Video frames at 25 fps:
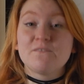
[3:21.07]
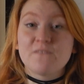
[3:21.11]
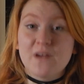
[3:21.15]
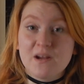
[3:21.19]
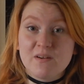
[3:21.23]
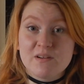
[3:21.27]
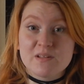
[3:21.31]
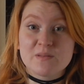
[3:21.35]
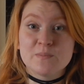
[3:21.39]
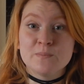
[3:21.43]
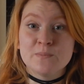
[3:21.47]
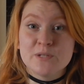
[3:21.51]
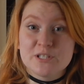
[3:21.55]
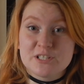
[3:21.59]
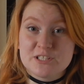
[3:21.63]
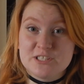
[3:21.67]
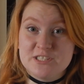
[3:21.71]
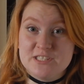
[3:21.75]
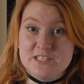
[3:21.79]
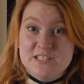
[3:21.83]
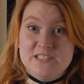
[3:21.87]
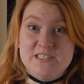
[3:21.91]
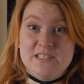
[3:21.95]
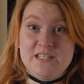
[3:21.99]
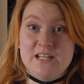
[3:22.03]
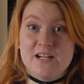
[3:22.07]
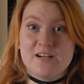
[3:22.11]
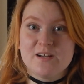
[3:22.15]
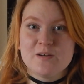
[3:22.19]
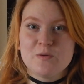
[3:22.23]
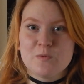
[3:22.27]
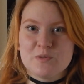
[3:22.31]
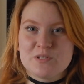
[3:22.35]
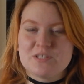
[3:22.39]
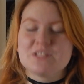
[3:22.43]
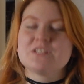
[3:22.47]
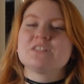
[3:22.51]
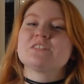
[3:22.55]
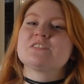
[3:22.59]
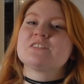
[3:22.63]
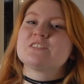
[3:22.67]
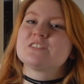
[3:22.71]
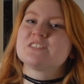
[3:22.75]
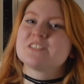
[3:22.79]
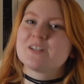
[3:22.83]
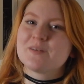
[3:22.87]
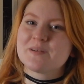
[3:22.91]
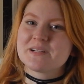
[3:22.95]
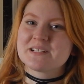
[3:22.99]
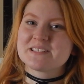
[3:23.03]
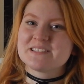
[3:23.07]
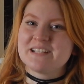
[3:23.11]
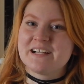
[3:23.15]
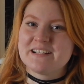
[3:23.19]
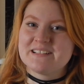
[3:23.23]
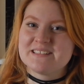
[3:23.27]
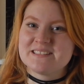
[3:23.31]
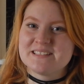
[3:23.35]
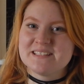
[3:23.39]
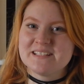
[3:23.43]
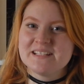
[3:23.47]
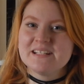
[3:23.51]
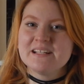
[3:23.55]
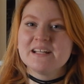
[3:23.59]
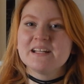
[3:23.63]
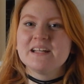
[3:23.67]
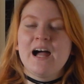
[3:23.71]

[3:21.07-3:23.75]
favorite books this year, which is so exciting.